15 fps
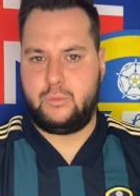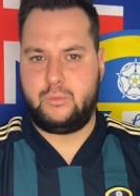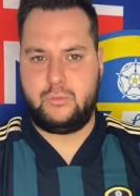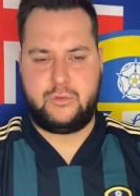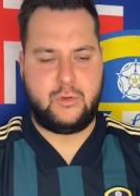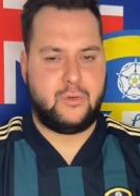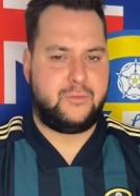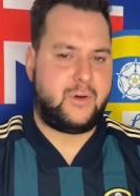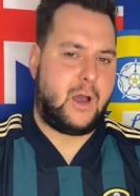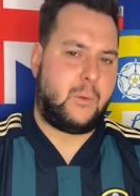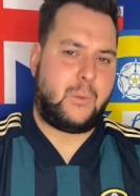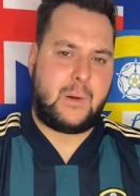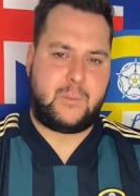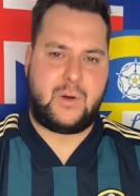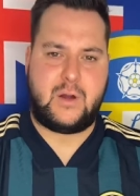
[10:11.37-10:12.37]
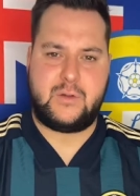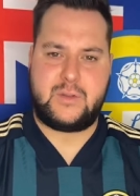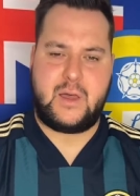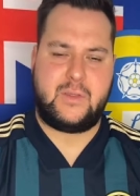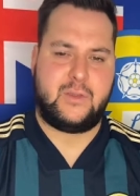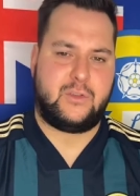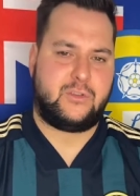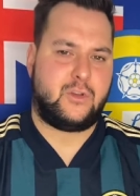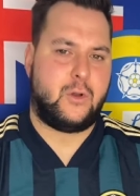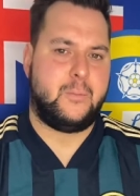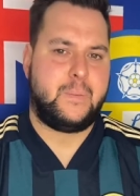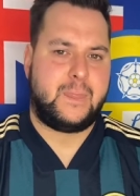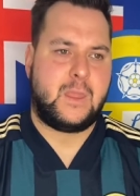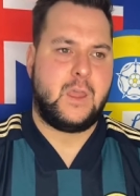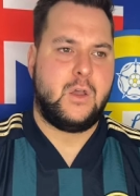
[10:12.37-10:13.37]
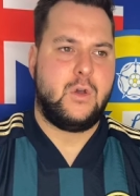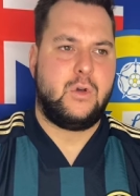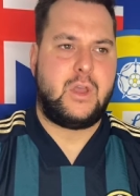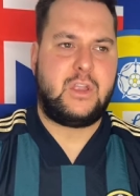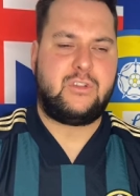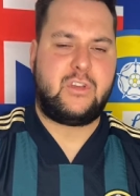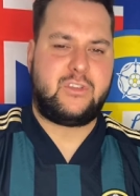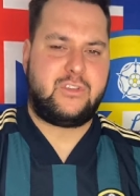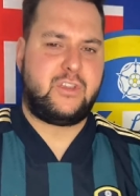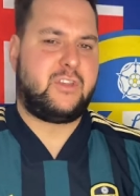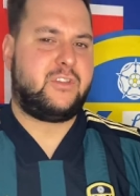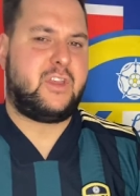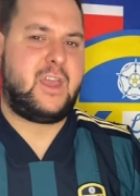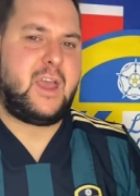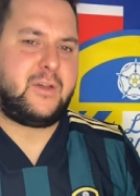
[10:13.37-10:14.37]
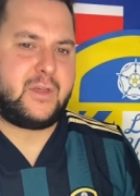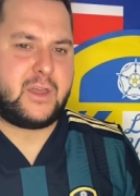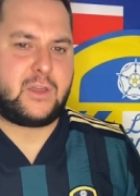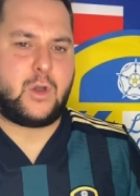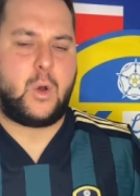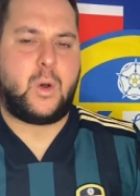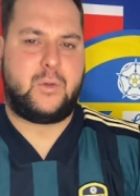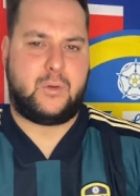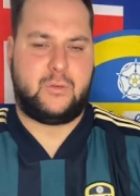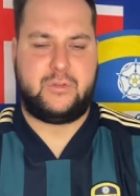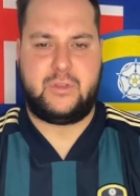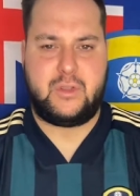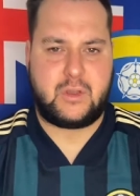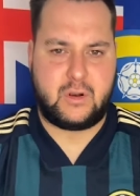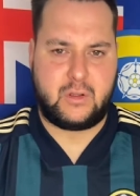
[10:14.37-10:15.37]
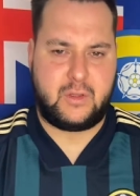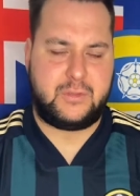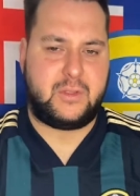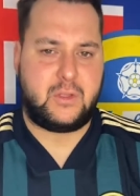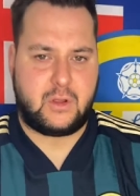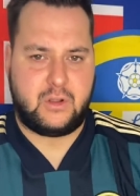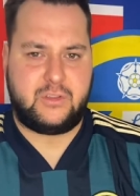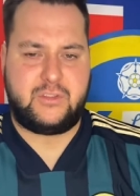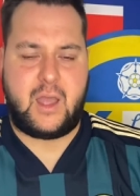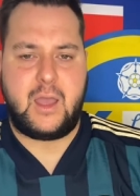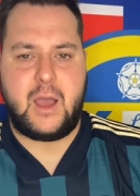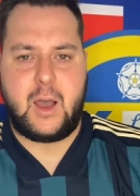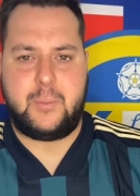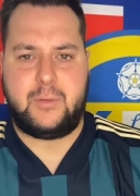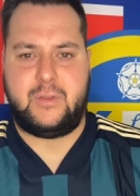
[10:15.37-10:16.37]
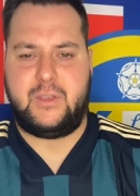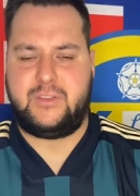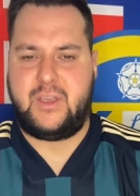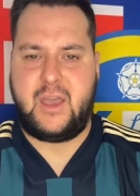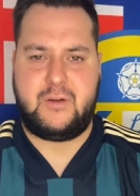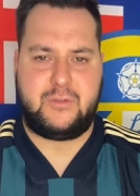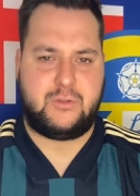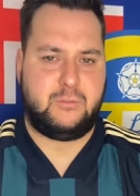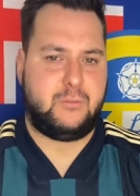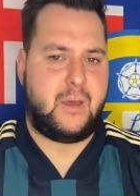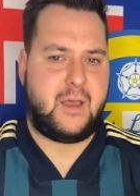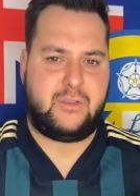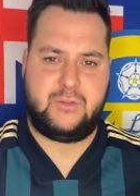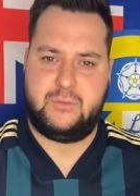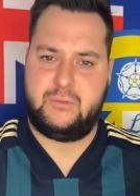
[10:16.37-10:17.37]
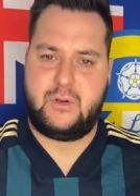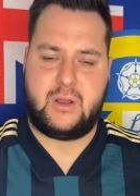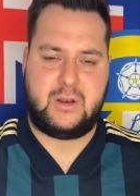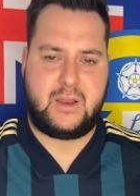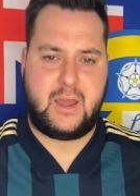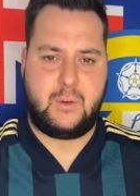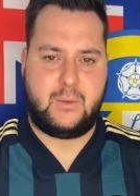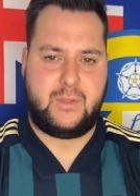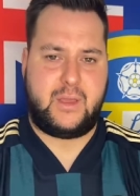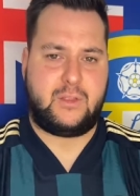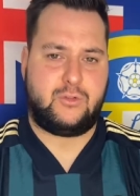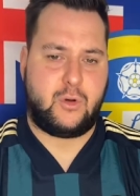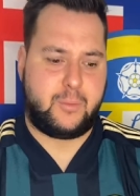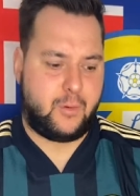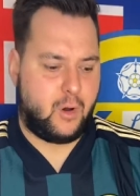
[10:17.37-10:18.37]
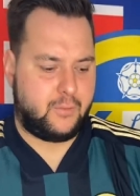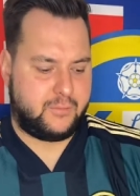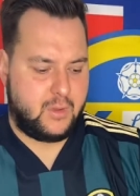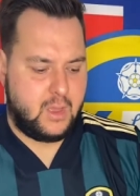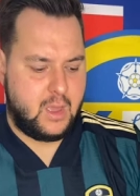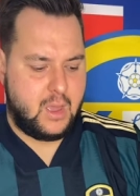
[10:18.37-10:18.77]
too far one way or the other. So interesting to see how they go. Obviously, I think they're going to stay up unless they have some massive run now where they drop off.